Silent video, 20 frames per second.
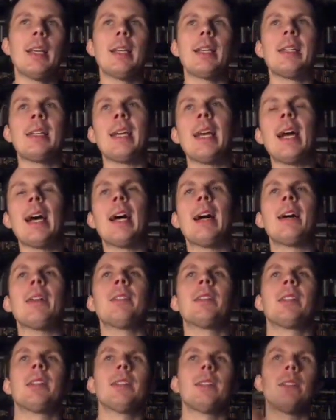yeah,
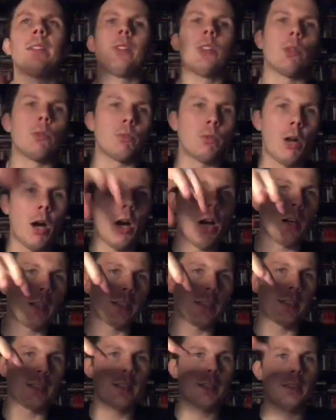the the
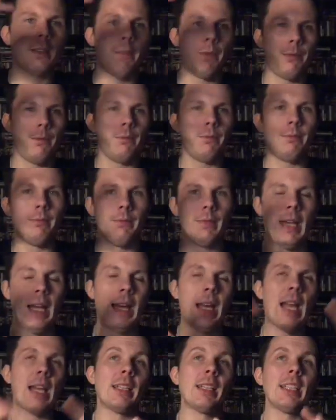rocks
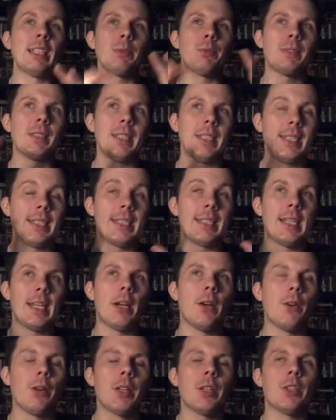at least with the
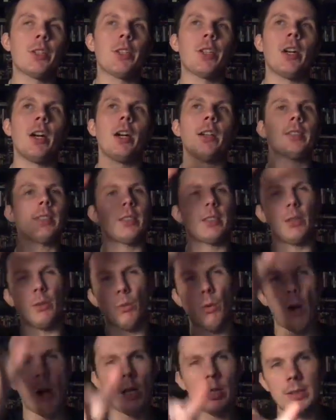interior shots, the
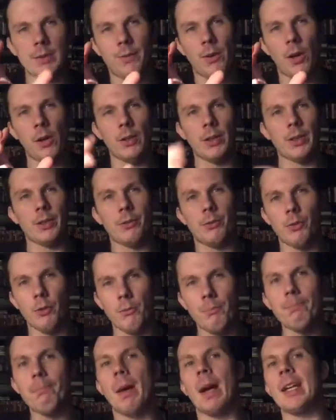rocks falling
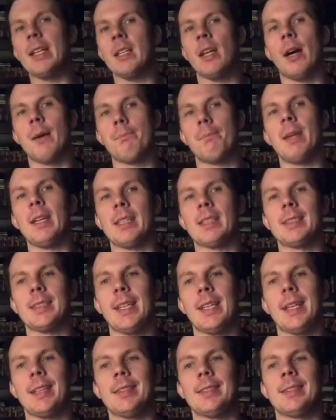through might not make
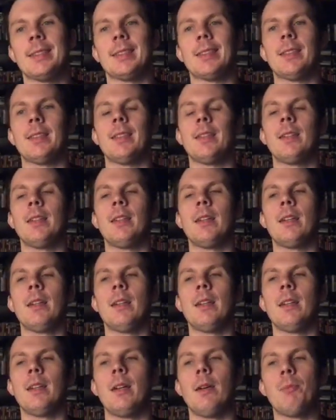sense.
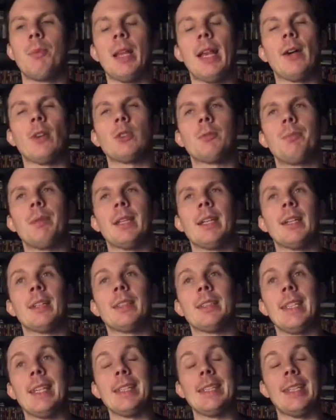But that was because
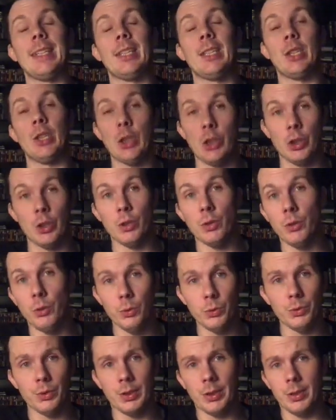they didn't
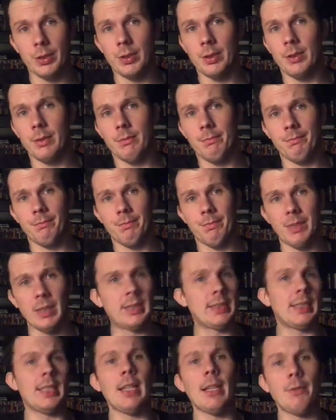use the
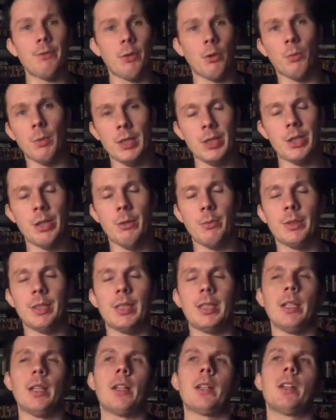scene from when she was
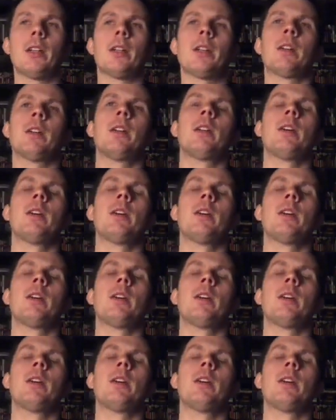younger.